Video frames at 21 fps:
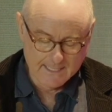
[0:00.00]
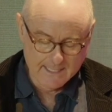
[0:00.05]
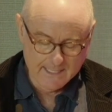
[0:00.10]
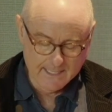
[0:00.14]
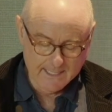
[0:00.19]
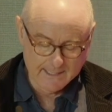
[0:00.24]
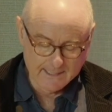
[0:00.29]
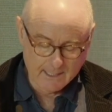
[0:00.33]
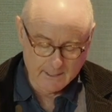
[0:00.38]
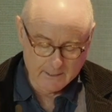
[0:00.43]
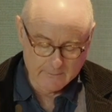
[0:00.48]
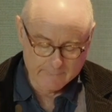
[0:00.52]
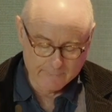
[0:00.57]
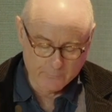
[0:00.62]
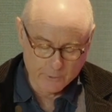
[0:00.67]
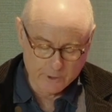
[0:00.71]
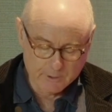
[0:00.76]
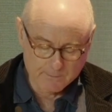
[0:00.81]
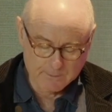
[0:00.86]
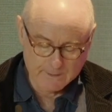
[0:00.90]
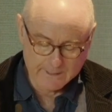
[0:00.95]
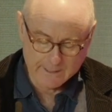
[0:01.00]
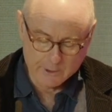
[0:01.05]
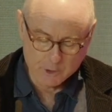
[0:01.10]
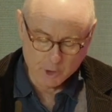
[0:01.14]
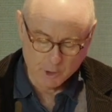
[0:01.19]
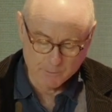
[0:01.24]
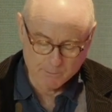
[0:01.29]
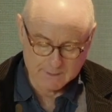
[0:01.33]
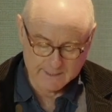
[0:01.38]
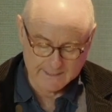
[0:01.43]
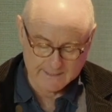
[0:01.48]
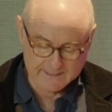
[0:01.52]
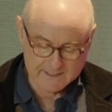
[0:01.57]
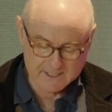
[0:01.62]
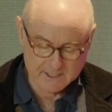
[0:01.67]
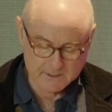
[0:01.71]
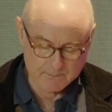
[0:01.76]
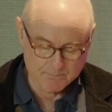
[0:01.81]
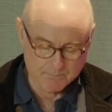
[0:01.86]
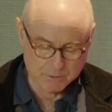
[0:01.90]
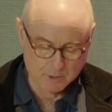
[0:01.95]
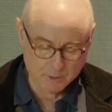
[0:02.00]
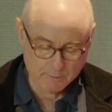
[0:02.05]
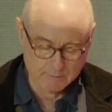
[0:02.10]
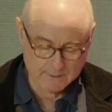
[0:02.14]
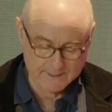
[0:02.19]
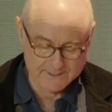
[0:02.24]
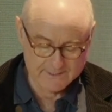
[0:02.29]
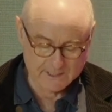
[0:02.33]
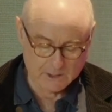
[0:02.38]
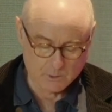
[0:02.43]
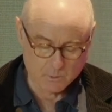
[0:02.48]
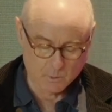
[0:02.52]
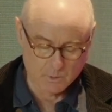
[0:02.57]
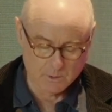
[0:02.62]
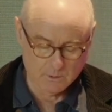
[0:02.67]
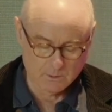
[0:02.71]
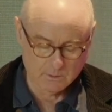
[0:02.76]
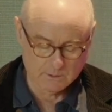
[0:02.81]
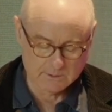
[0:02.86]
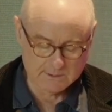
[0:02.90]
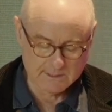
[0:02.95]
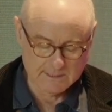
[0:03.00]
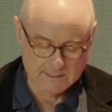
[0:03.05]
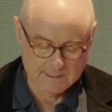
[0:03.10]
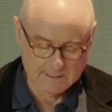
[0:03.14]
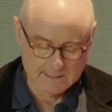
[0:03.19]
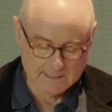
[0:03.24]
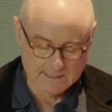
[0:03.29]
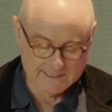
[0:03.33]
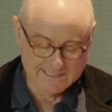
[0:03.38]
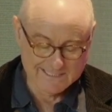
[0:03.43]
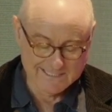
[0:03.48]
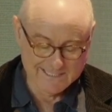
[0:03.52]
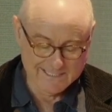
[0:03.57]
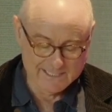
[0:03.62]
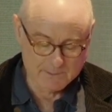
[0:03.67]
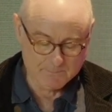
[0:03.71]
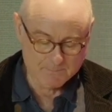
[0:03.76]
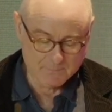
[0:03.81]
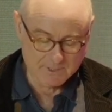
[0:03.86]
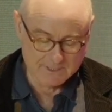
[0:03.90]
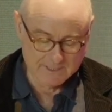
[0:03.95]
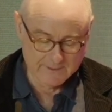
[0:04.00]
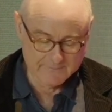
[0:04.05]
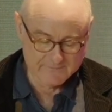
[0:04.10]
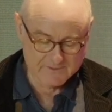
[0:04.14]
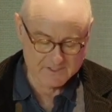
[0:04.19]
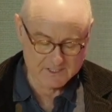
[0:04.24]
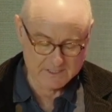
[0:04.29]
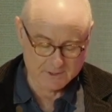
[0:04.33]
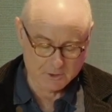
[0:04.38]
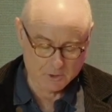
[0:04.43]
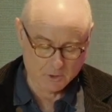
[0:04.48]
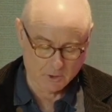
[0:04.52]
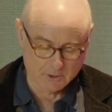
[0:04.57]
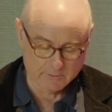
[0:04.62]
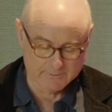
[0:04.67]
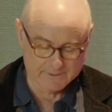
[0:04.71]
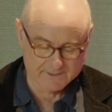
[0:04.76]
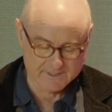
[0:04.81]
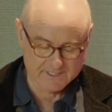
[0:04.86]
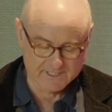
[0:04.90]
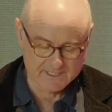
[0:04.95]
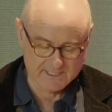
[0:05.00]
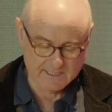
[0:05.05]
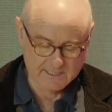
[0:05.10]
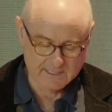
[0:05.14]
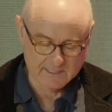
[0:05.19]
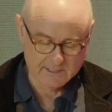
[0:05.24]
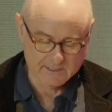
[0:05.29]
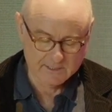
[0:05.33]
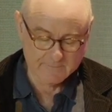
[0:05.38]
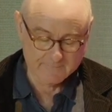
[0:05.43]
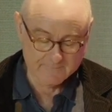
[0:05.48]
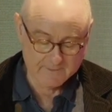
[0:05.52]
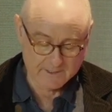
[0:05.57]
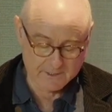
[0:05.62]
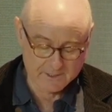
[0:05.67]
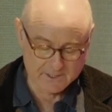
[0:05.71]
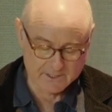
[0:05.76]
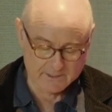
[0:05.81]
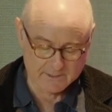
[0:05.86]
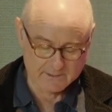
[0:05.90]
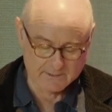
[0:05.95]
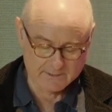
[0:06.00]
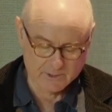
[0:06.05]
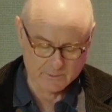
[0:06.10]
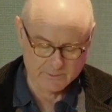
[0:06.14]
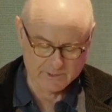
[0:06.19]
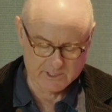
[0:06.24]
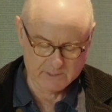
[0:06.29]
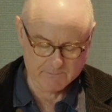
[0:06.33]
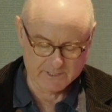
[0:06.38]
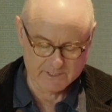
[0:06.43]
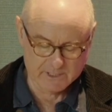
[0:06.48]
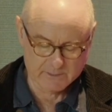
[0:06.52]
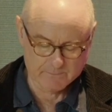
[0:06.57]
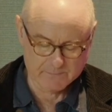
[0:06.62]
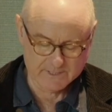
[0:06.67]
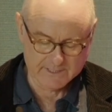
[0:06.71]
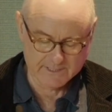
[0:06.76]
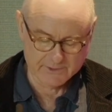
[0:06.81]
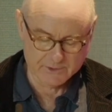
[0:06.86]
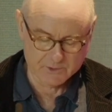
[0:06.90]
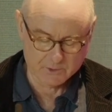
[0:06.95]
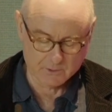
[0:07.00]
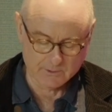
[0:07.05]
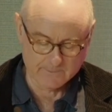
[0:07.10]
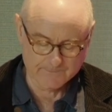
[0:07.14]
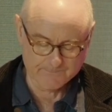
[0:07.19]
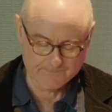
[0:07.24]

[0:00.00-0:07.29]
An unavoidably complex, pluralistic world needs beliefs in tolerance to function to its best potential.